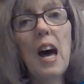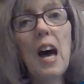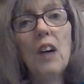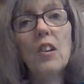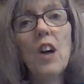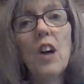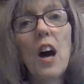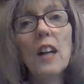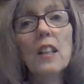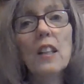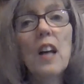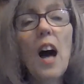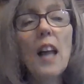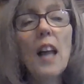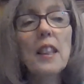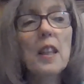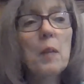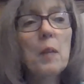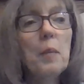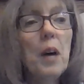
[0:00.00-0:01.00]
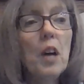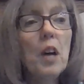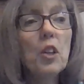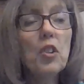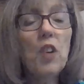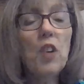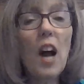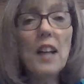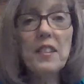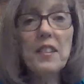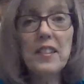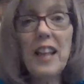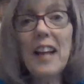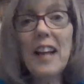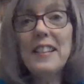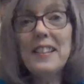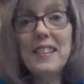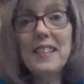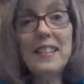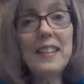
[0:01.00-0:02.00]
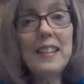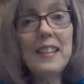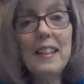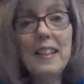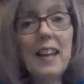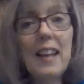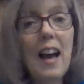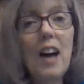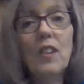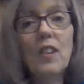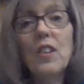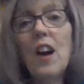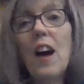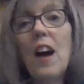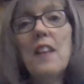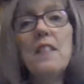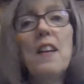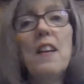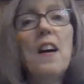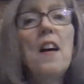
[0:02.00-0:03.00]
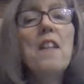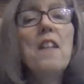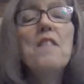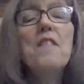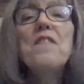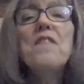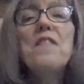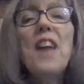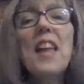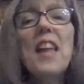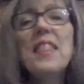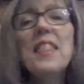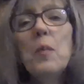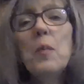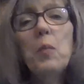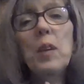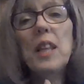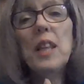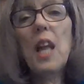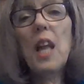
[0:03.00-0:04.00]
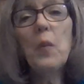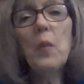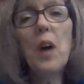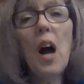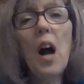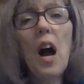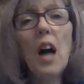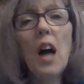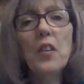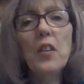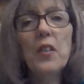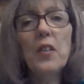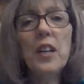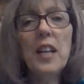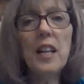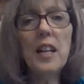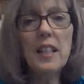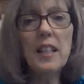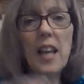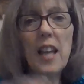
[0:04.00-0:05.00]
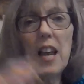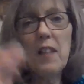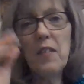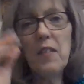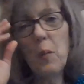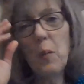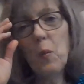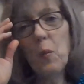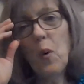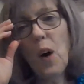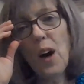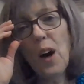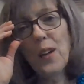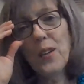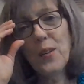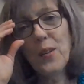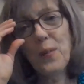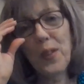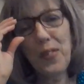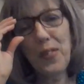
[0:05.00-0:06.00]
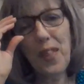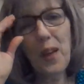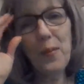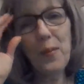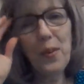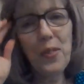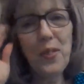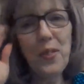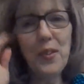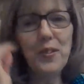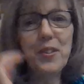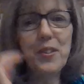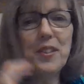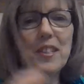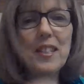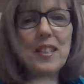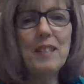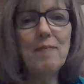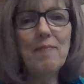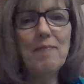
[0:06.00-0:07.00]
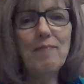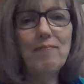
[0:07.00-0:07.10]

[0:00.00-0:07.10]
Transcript: how God got them across that sea, how God fed them when they were hungry and gave them water when they were thirsty.